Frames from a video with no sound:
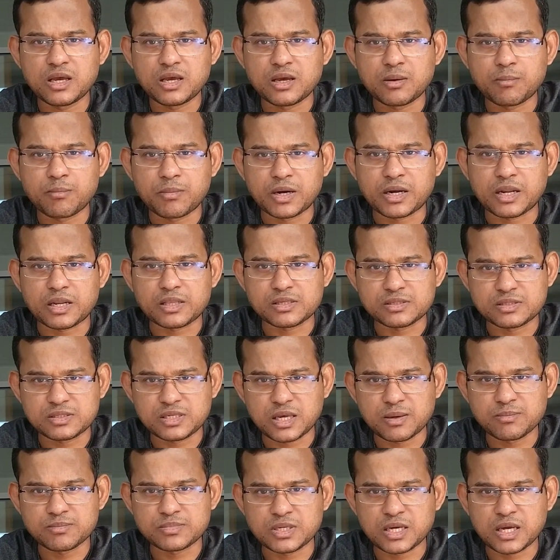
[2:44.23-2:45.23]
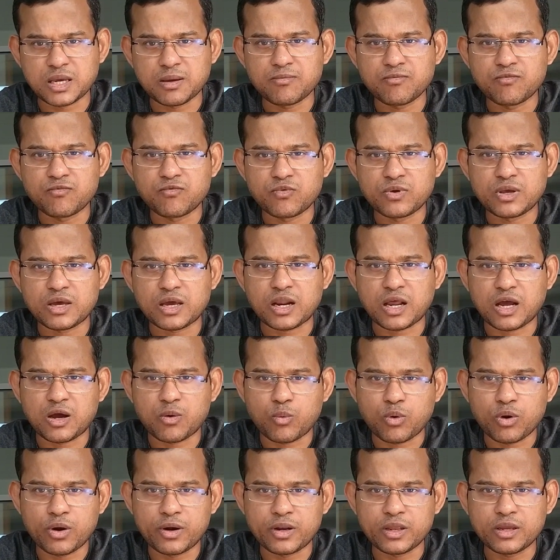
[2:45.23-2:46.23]
but at the same time, we are
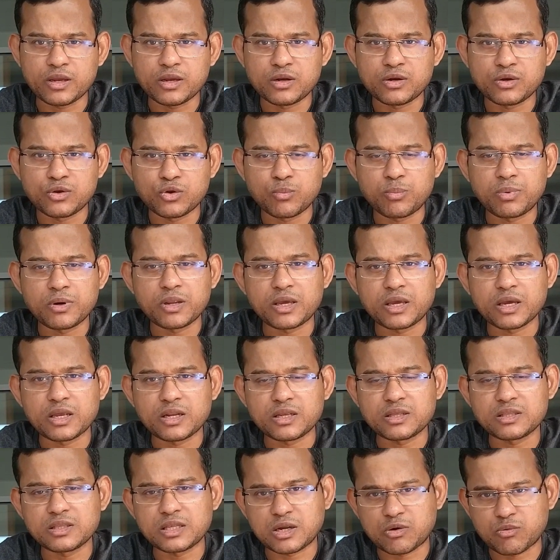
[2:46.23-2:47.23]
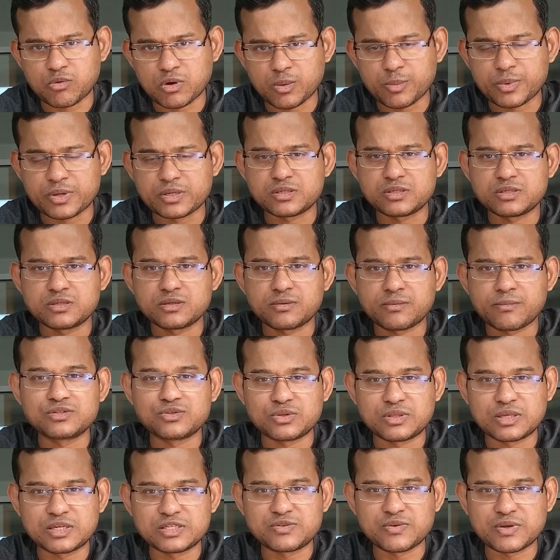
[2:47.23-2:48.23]
avoiding duplicating the requirements. So
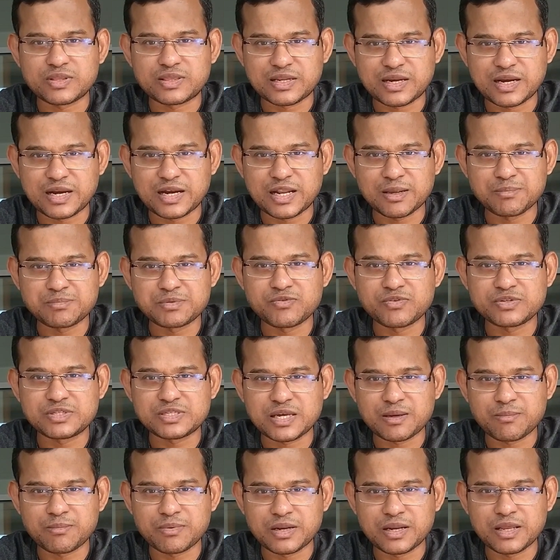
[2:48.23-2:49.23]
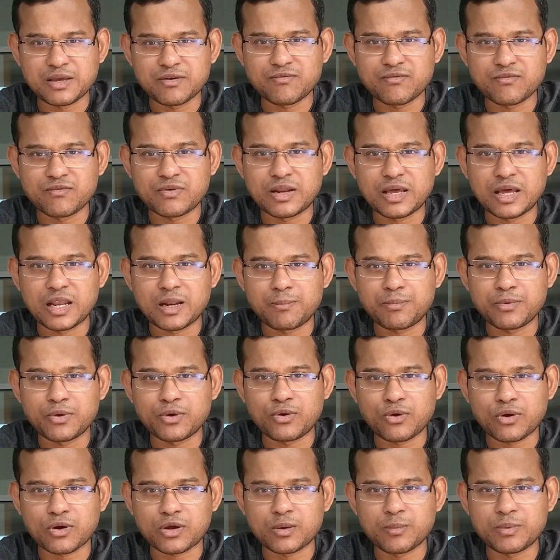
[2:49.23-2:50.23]
these were 3 tips which I believe will help you
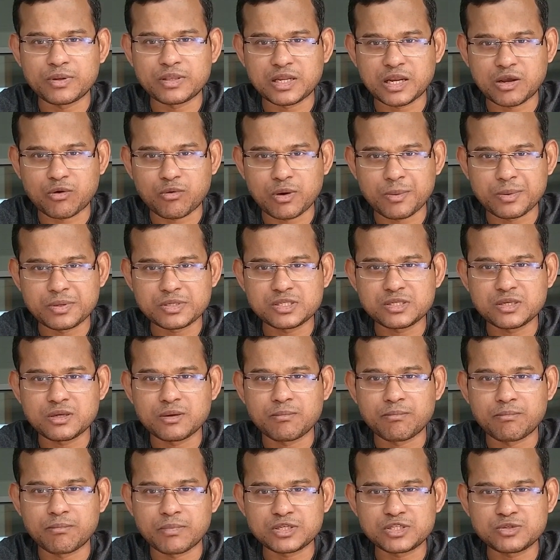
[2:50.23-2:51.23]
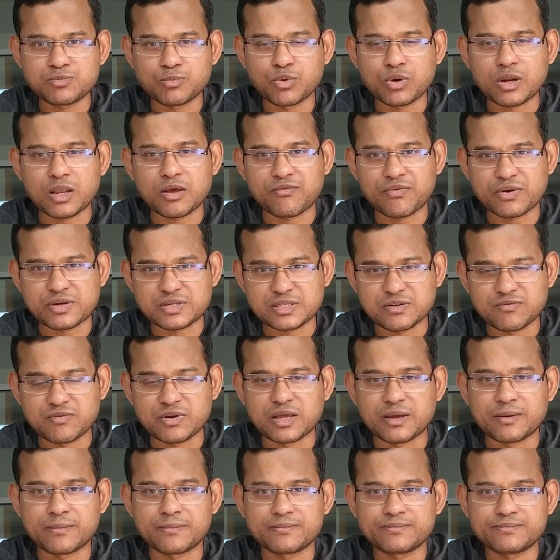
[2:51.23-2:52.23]
document the requirements much more effectively.
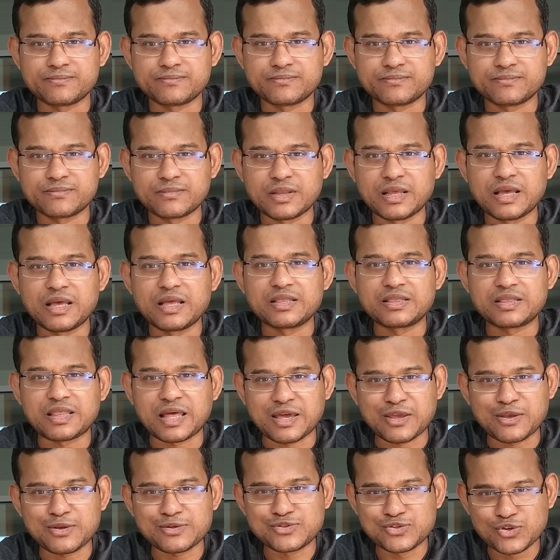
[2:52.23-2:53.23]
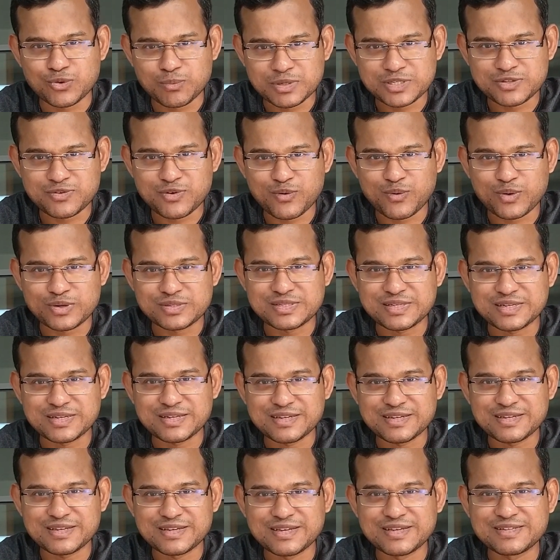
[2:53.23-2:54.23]
Thank you so much for
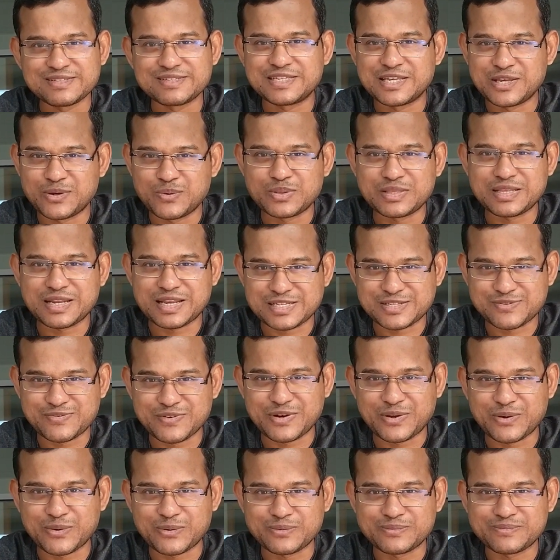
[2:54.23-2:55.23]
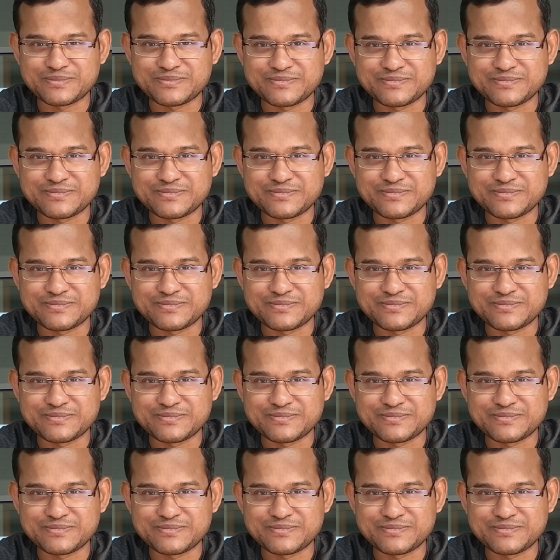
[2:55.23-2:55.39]
watching. See you in the next video.